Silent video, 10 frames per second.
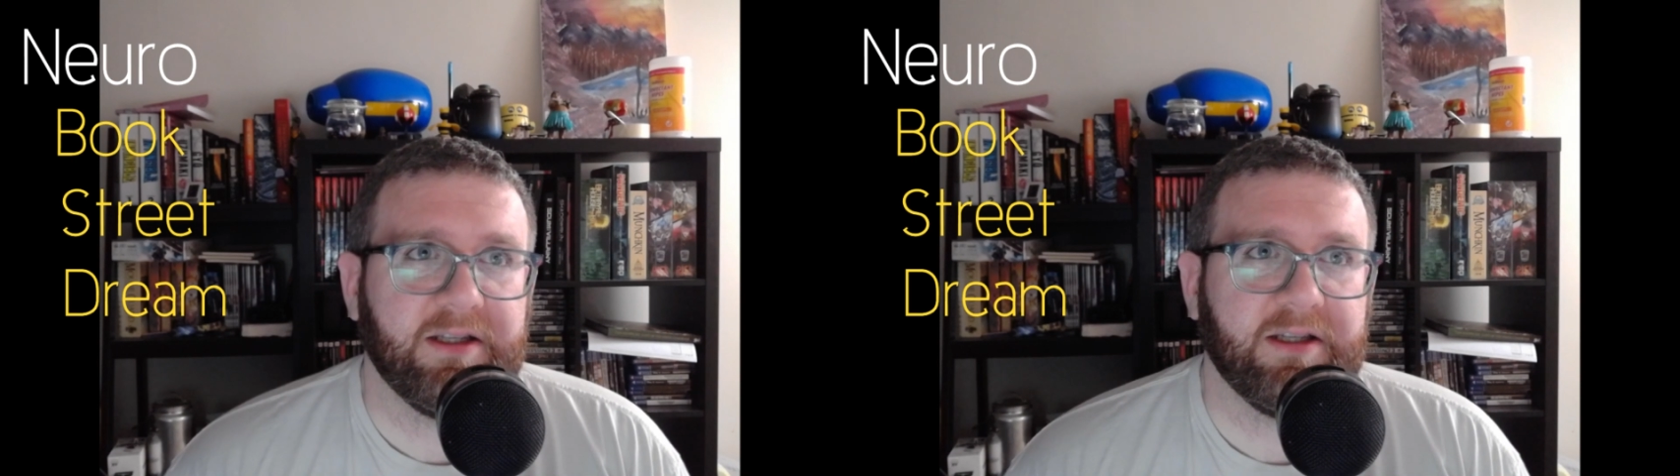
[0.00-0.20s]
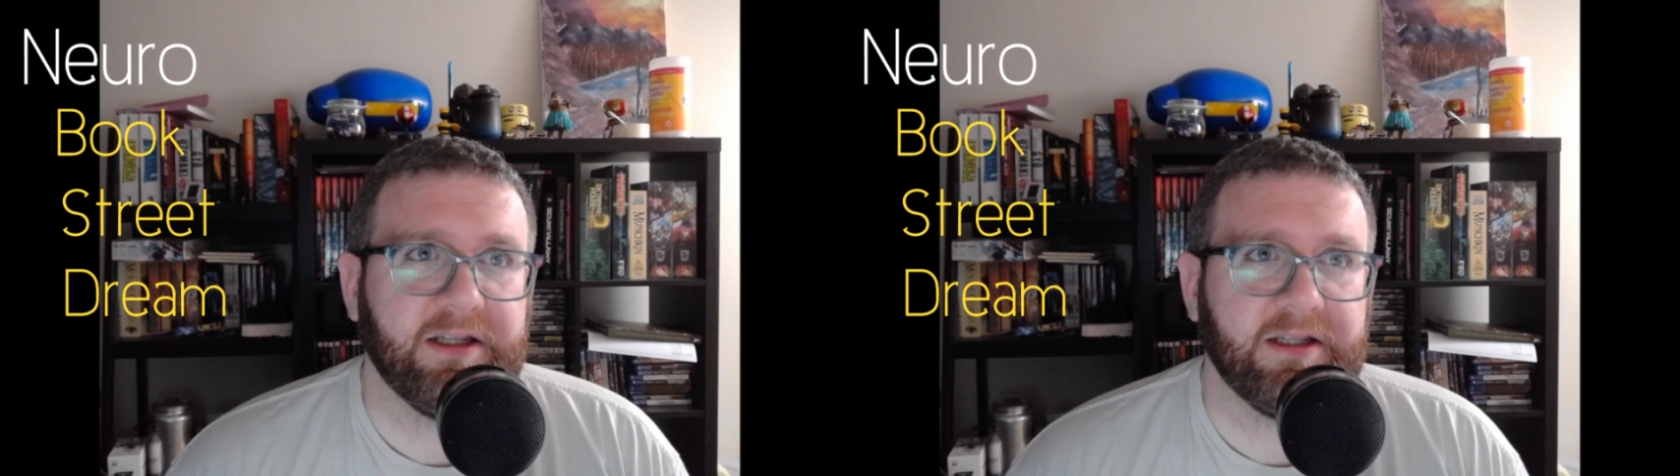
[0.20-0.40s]

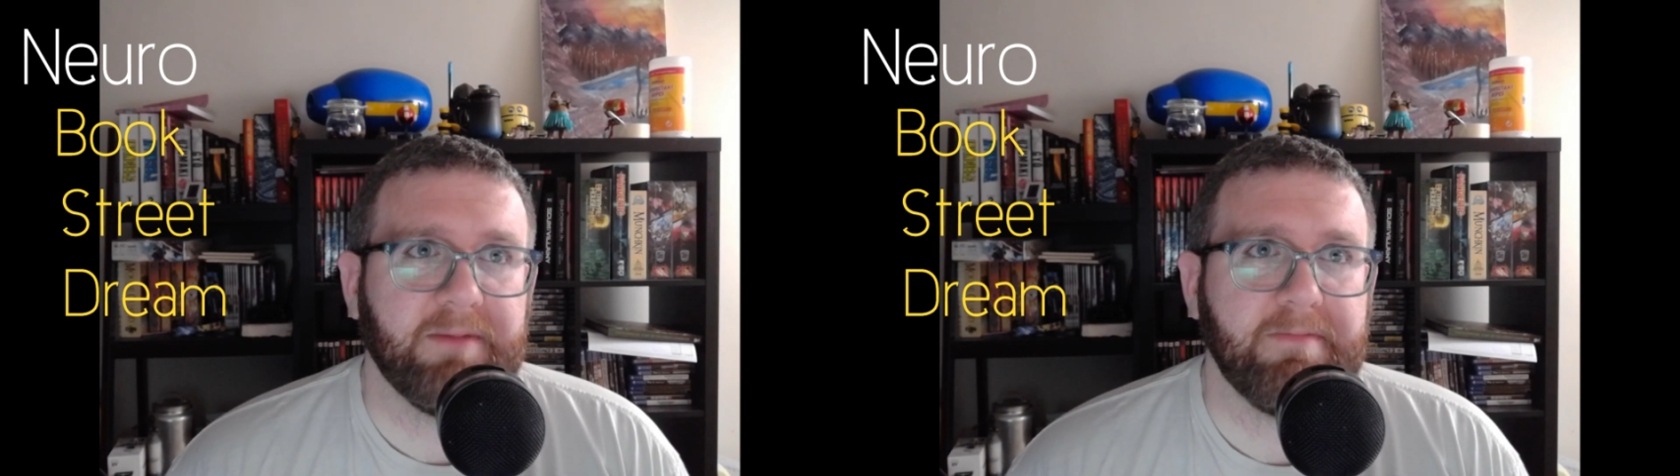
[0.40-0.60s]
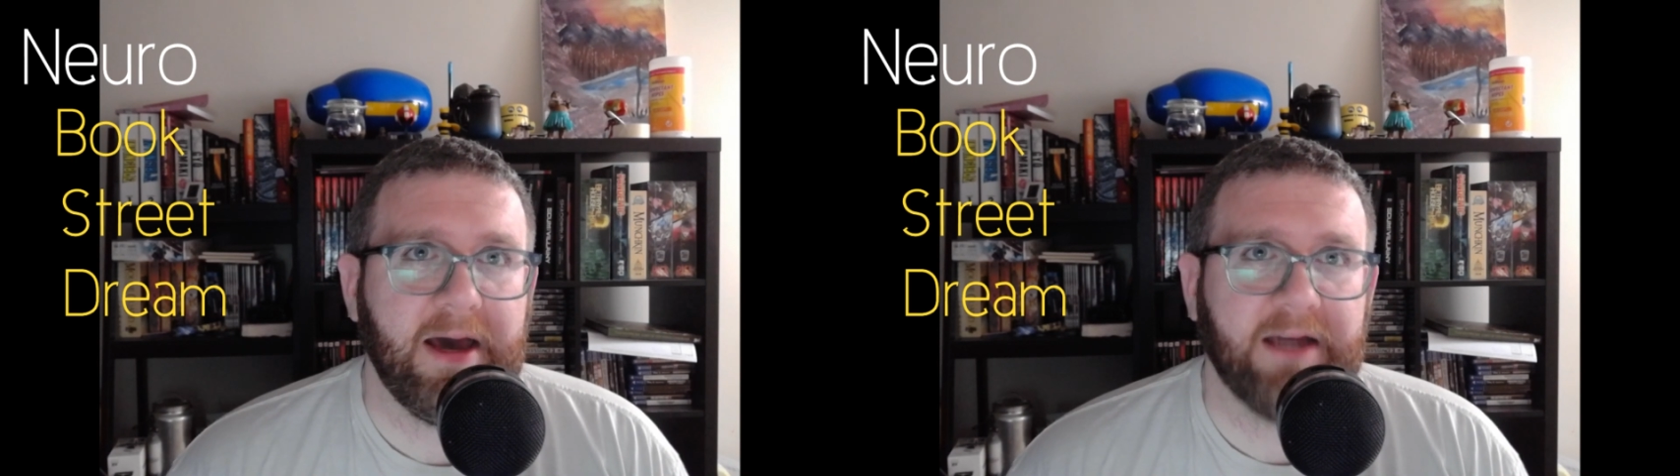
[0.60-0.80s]
since a
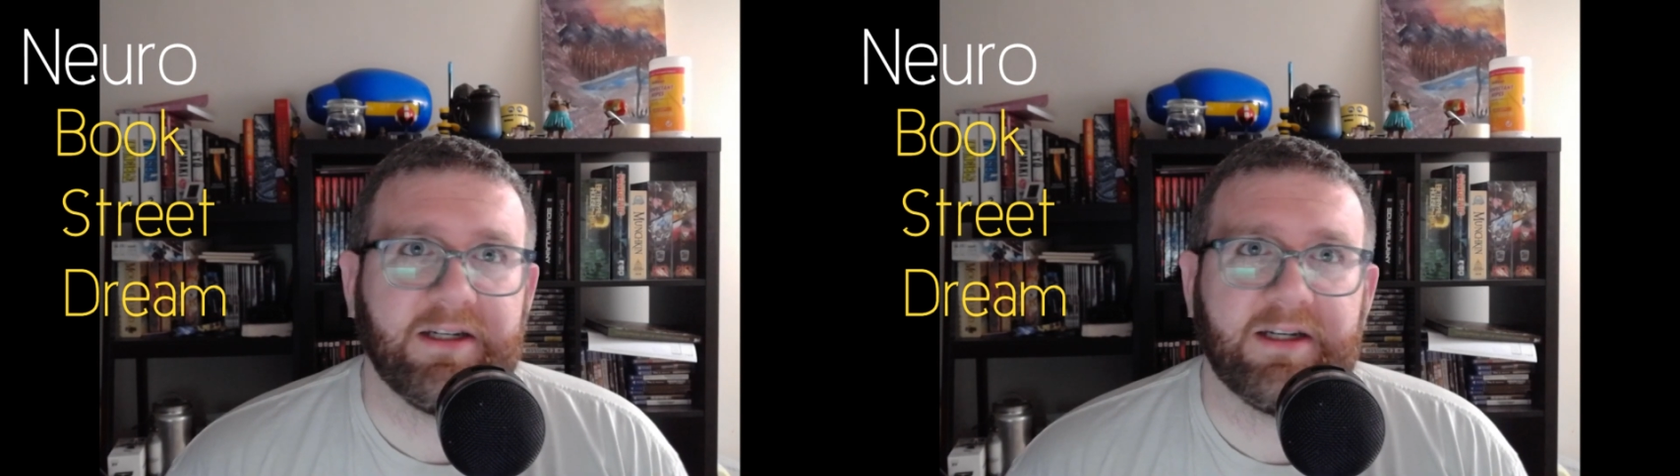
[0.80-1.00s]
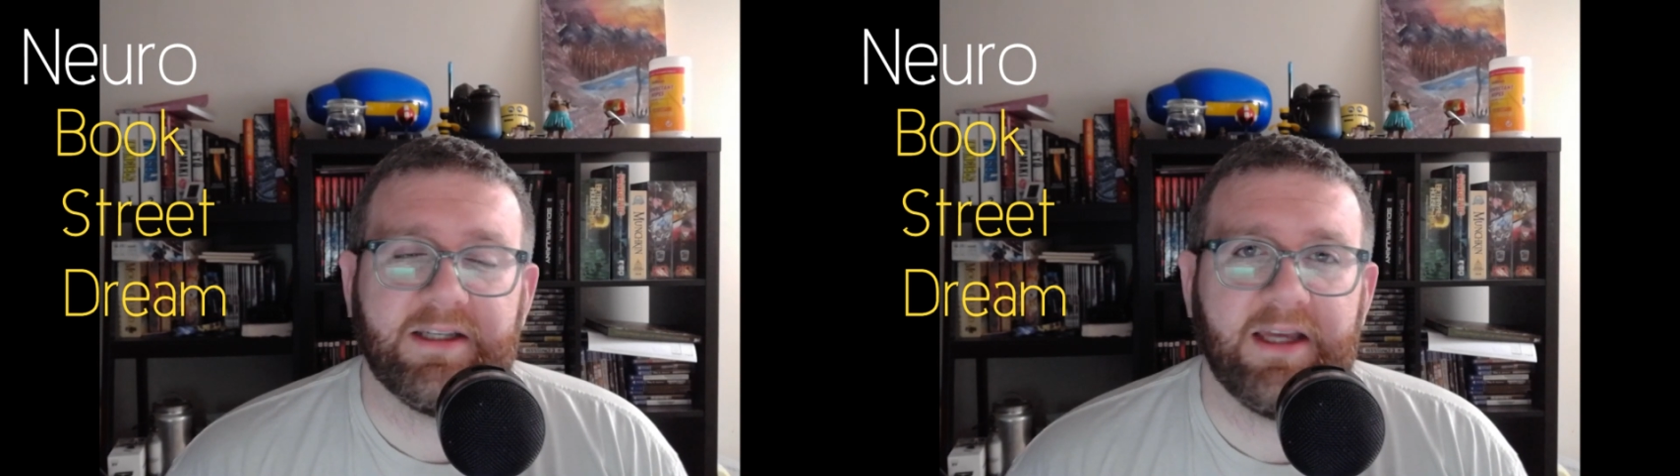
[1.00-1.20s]

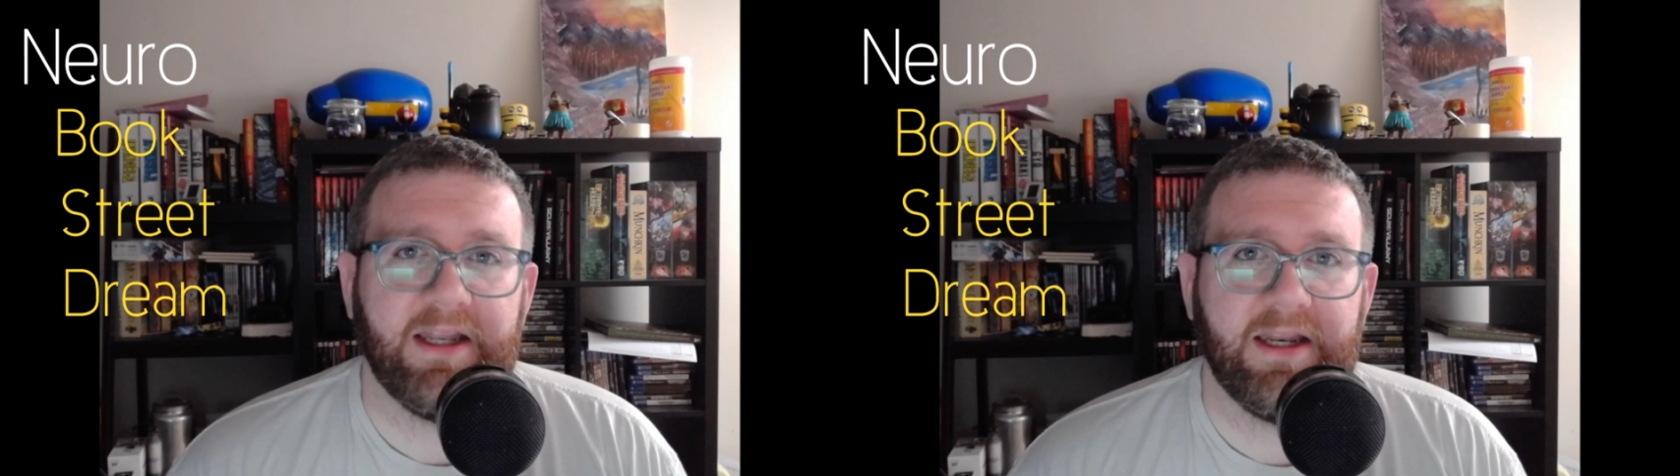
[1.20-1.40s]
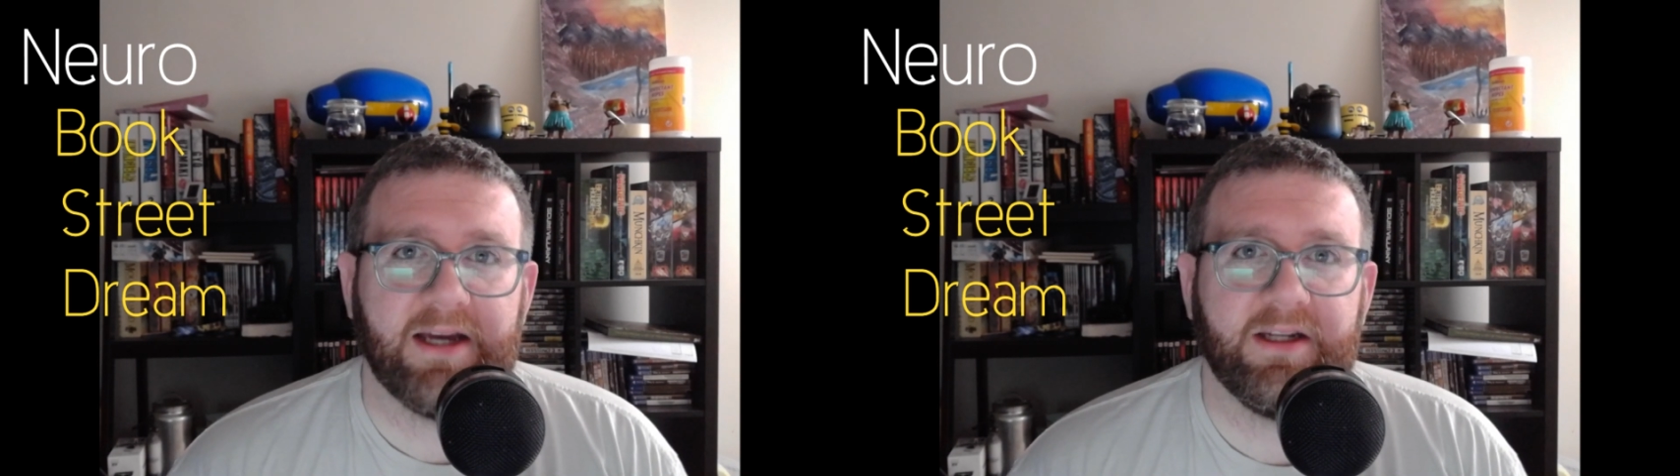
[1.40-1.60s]
magic is
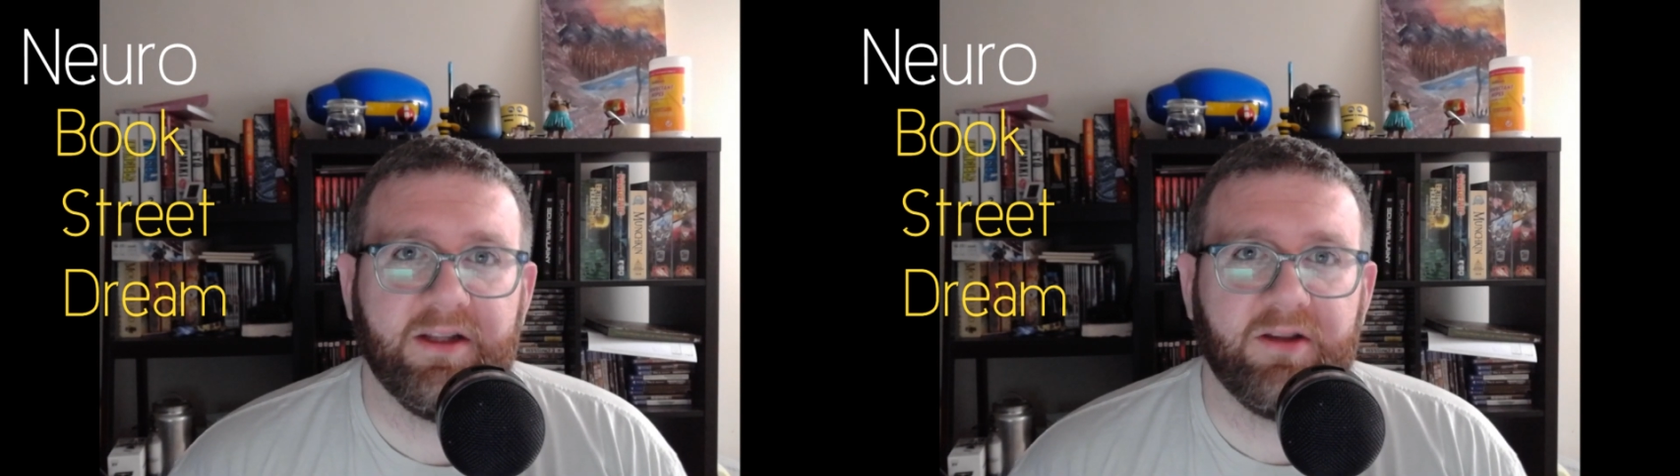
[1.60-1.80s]
connected